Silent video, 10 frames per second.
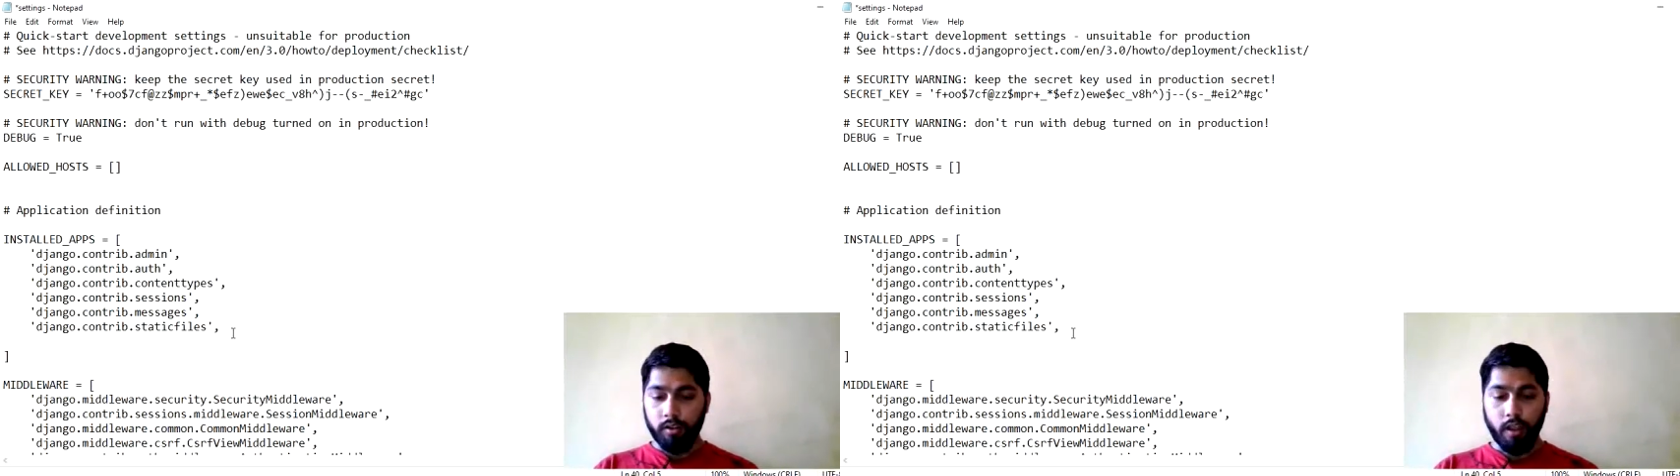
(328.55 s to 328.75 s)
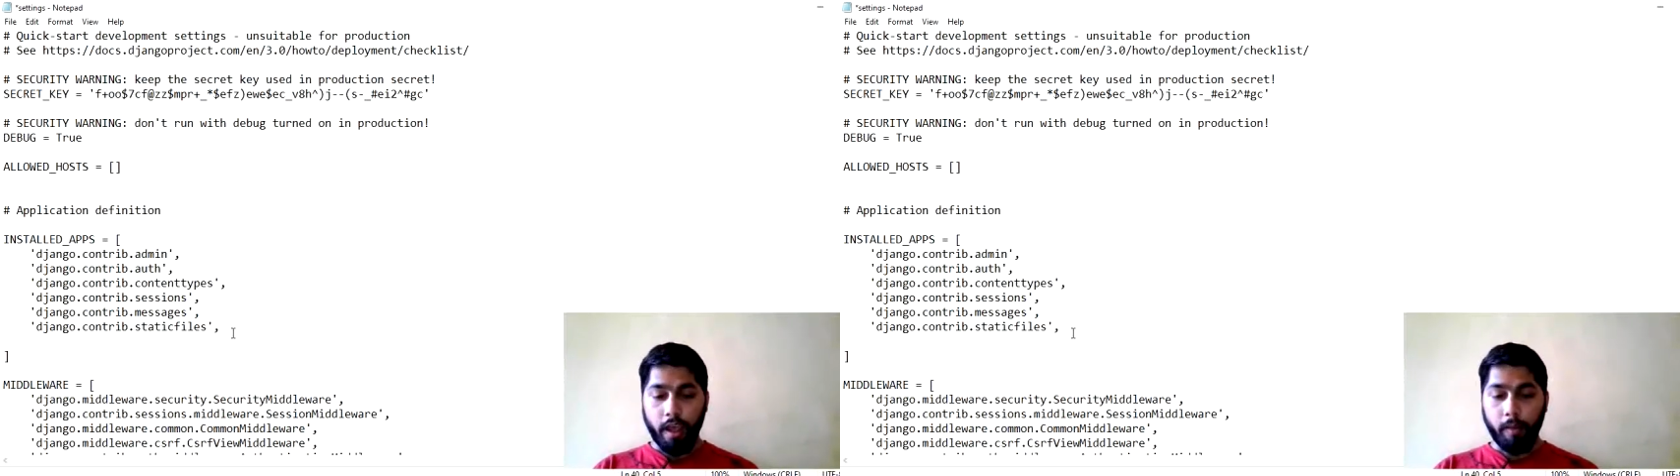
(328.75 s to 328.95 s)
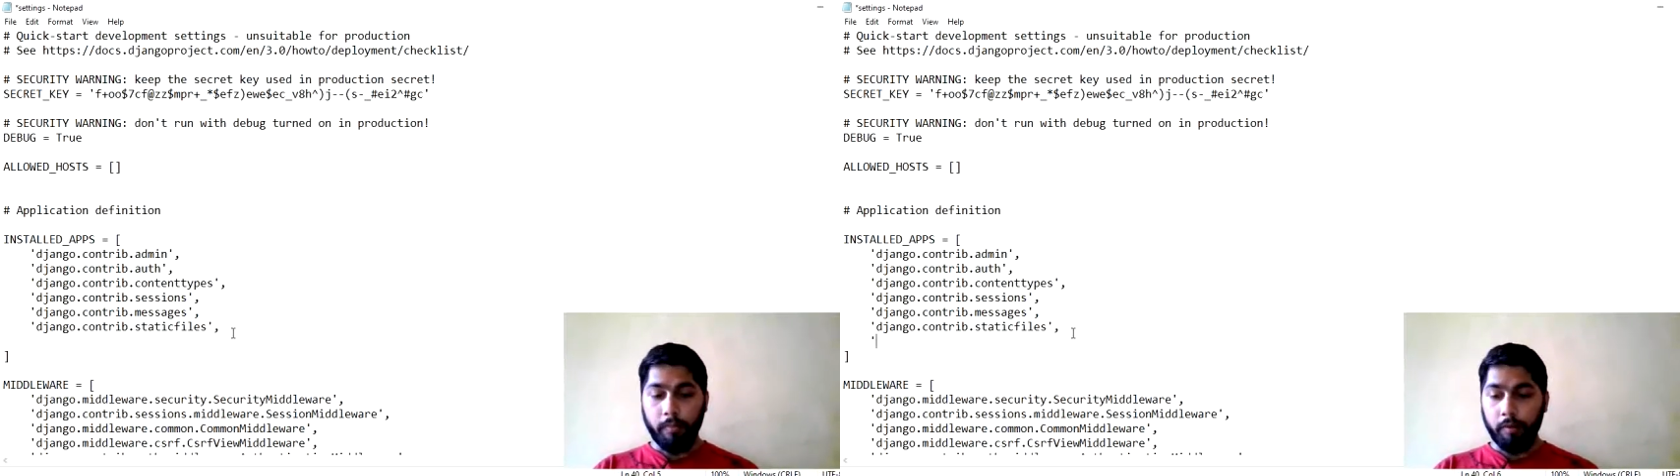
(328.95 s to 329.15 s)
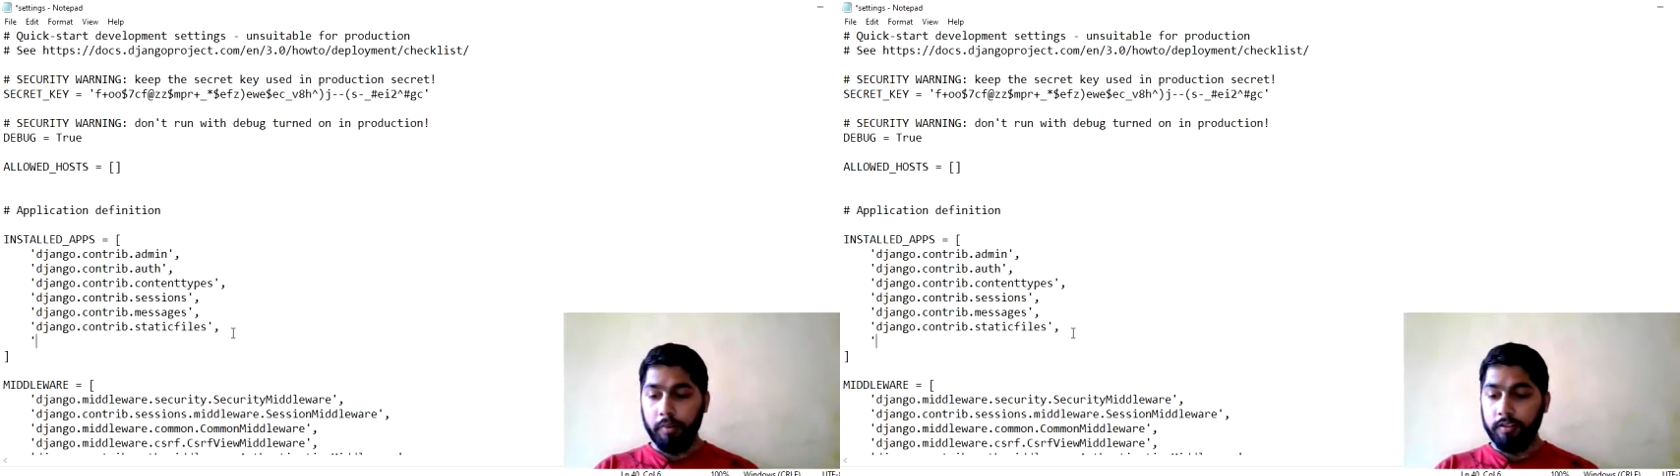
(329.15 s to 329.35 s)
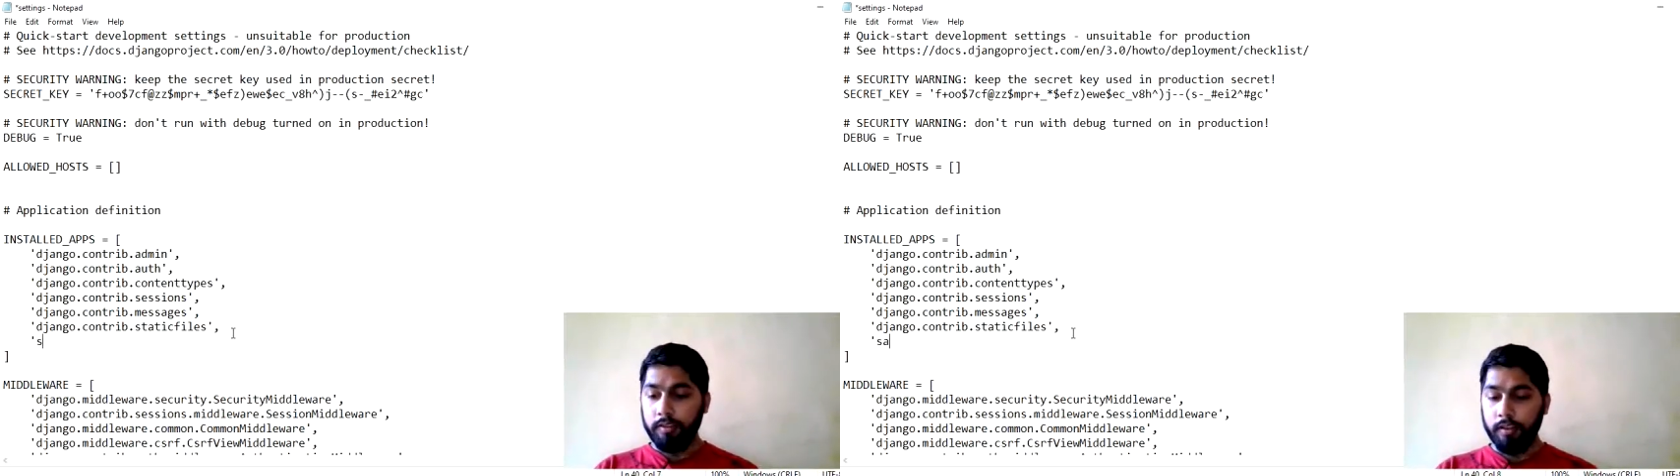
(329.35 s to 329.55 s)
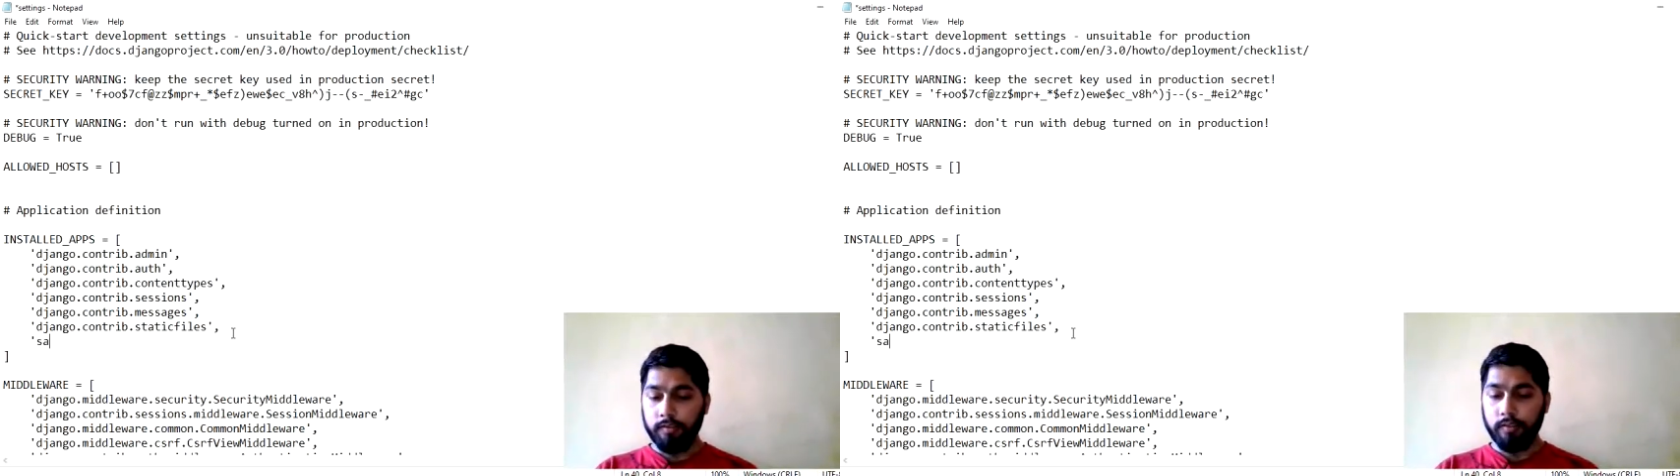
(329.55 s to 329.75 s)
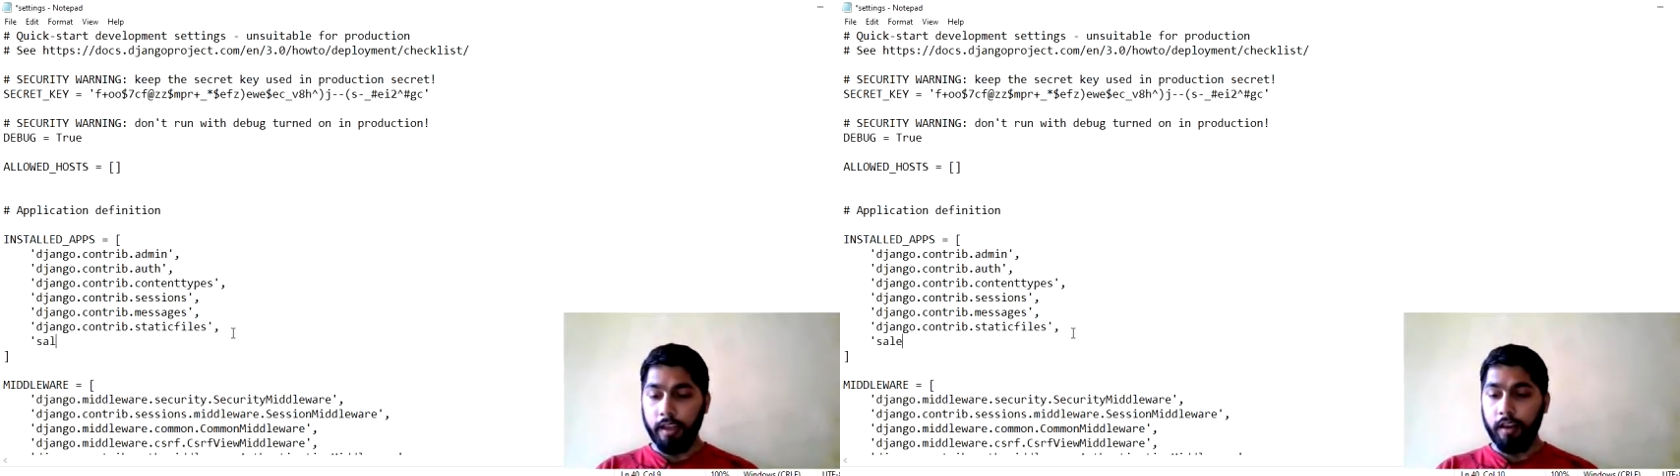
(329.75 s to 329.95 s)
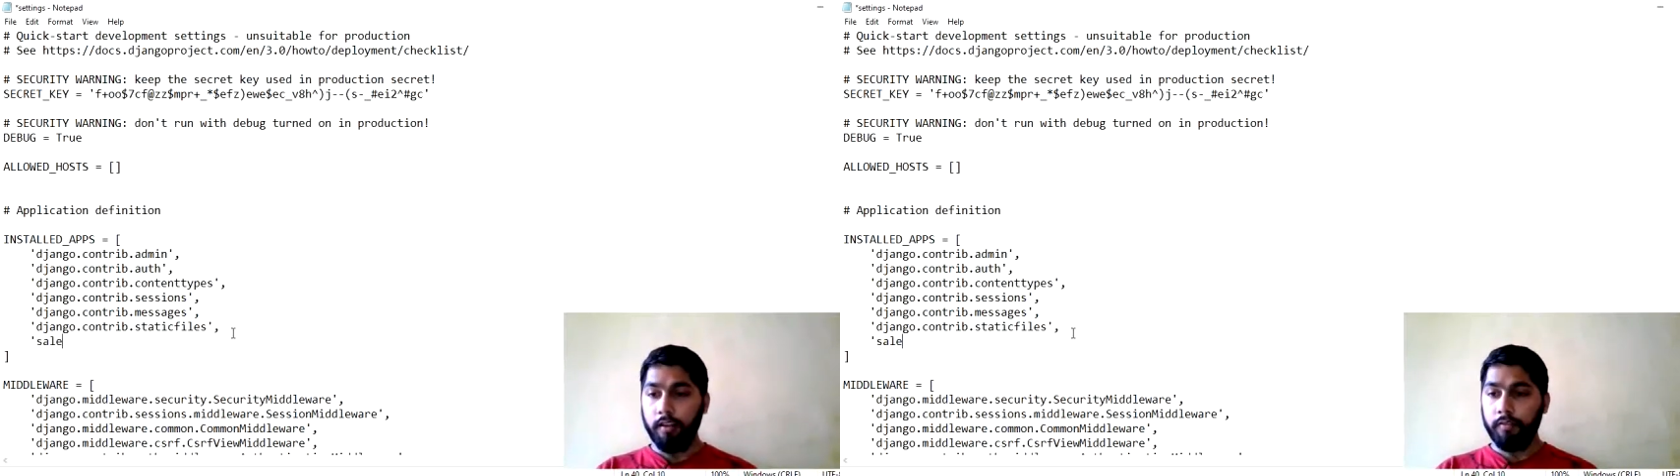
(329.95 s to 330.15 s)
The app name is
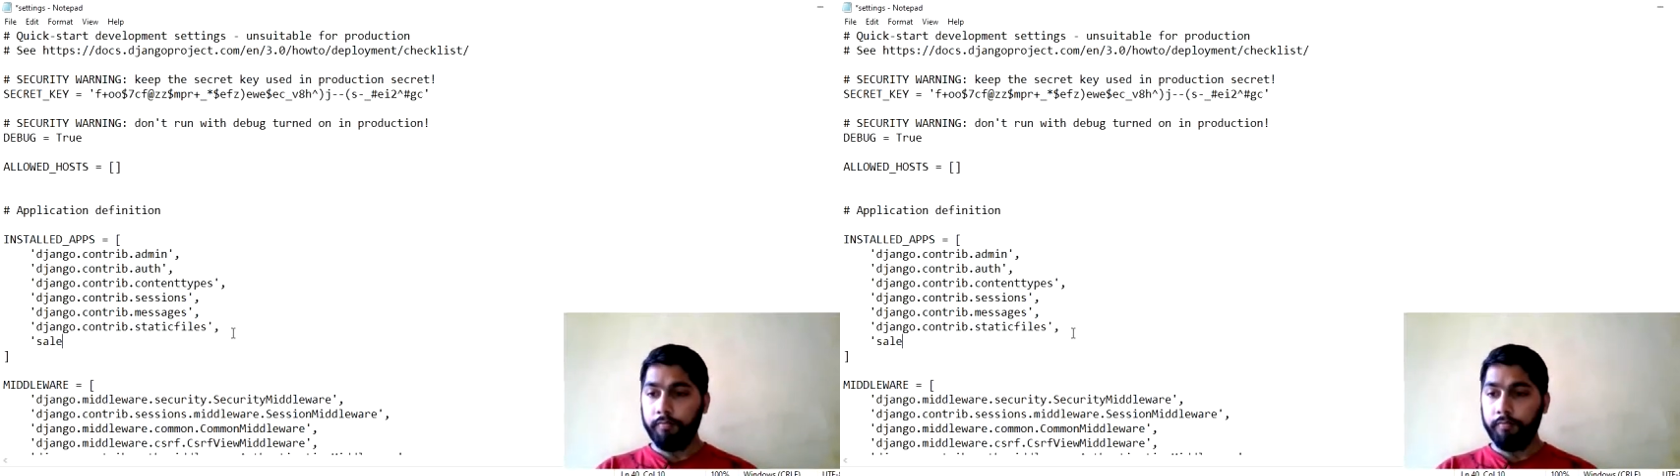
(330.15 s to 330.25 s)
save.